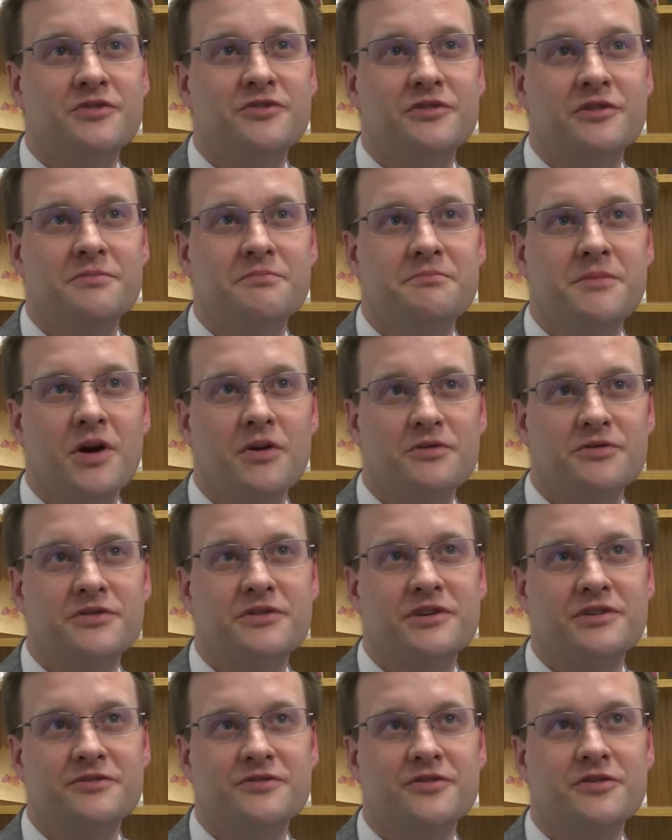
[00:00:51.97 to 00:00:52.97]
So the most
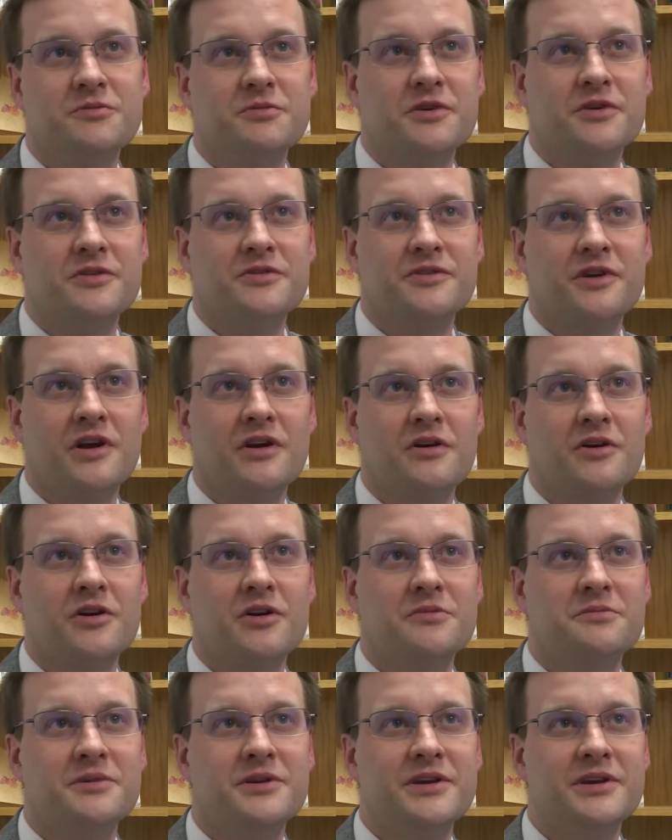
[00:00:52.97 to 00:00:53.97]
consumers are
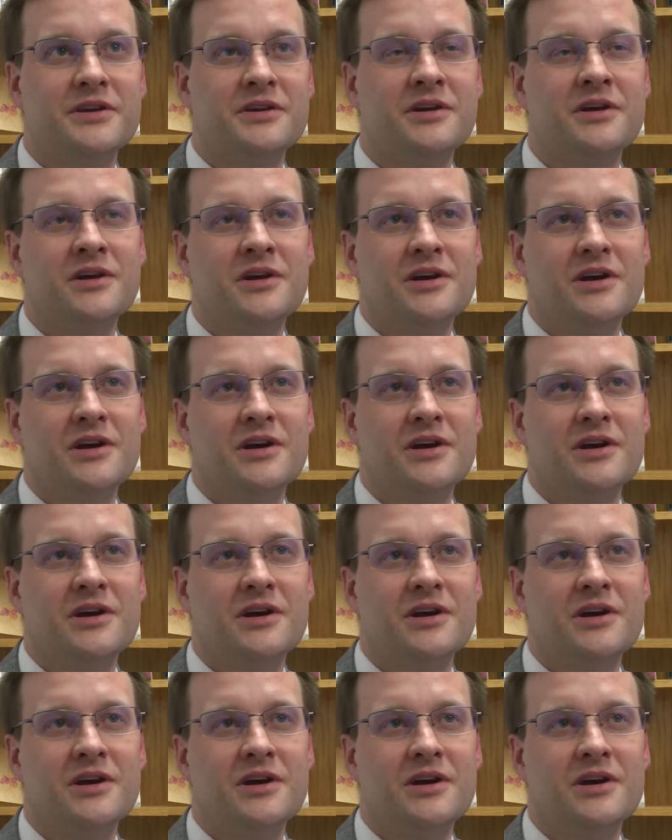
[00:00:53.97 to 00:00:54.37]
going to be